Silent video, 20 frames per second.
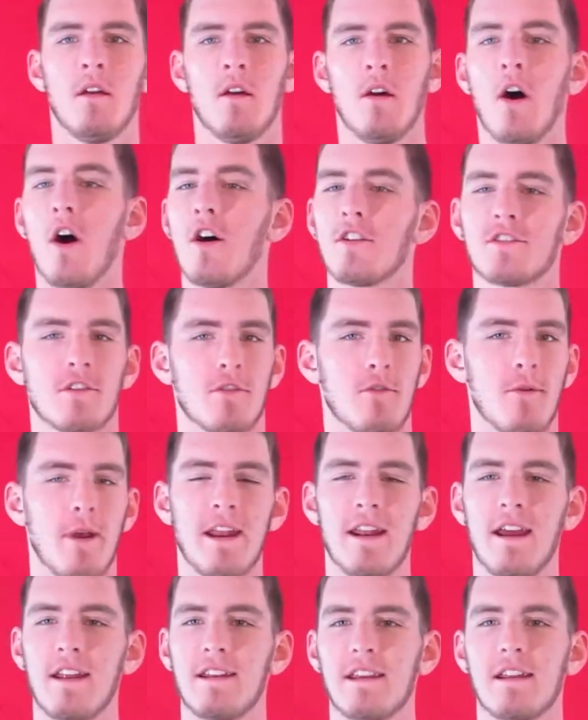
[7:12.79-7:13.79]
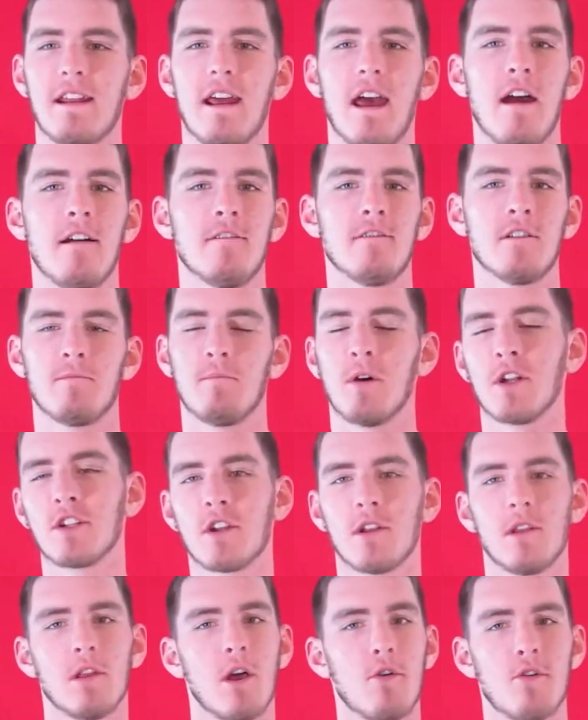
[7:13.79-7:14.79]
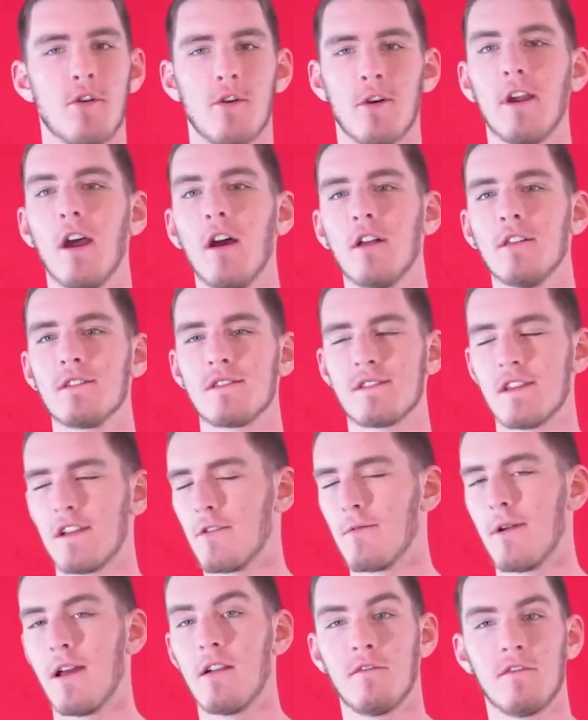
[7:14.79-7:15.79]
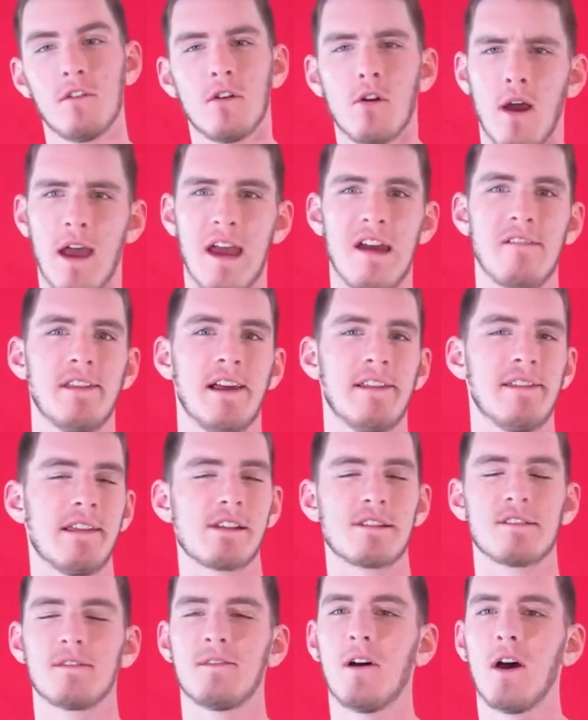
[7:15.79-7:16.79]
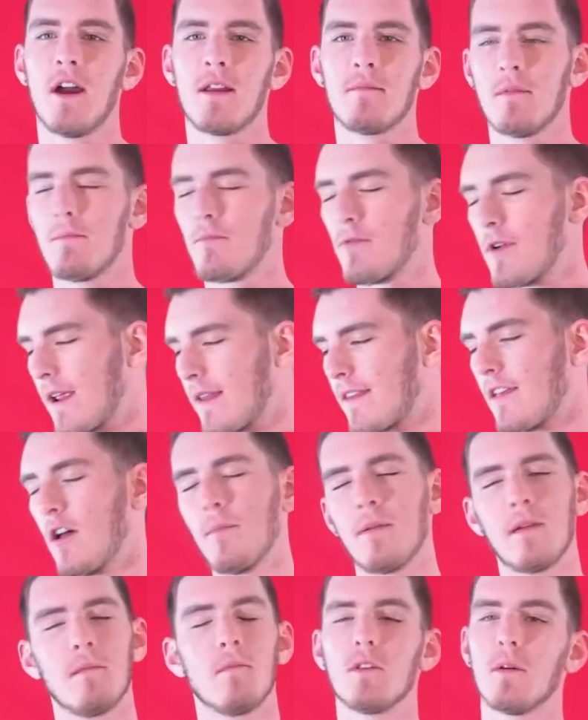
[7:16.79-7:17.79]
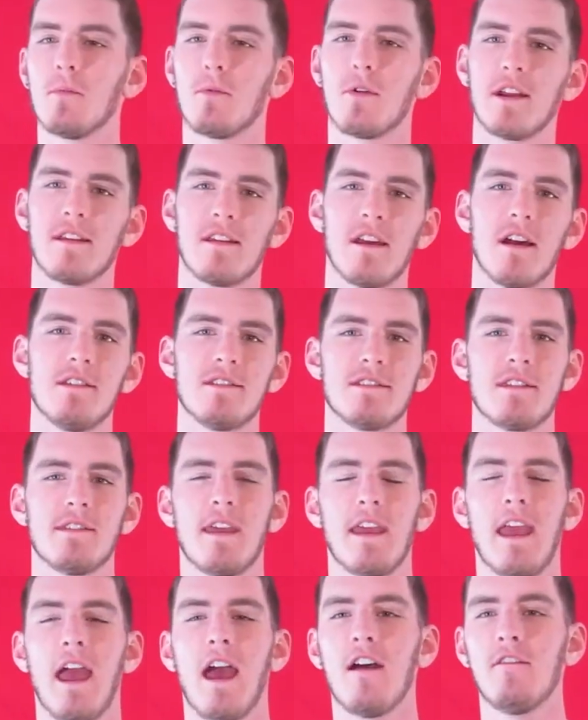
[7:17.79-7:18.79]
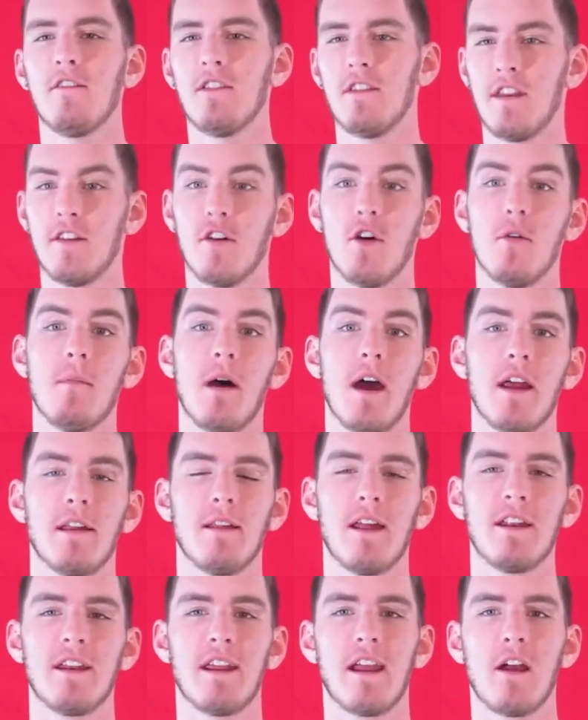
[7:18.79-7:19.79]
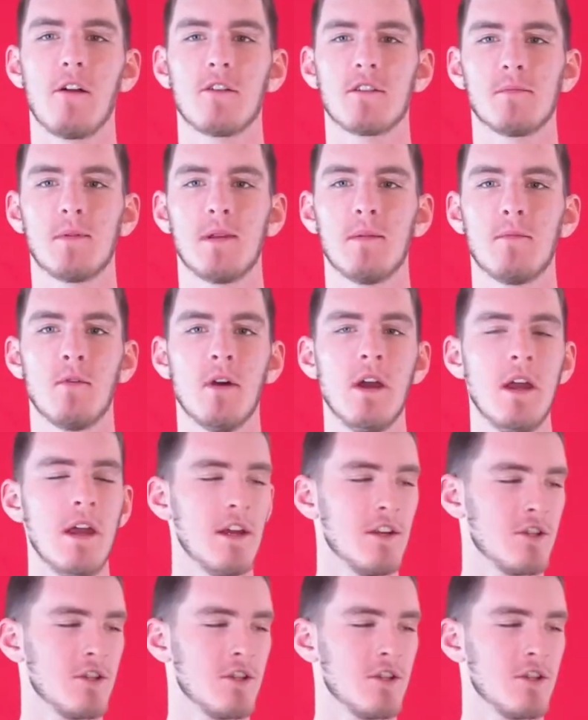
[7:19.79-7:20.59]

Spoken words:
Also, great idea to have a bunch of loaner guns sitting around. If you don't have that, that's fine, but tell people to bring guns that they have and they don't mind lending out to people.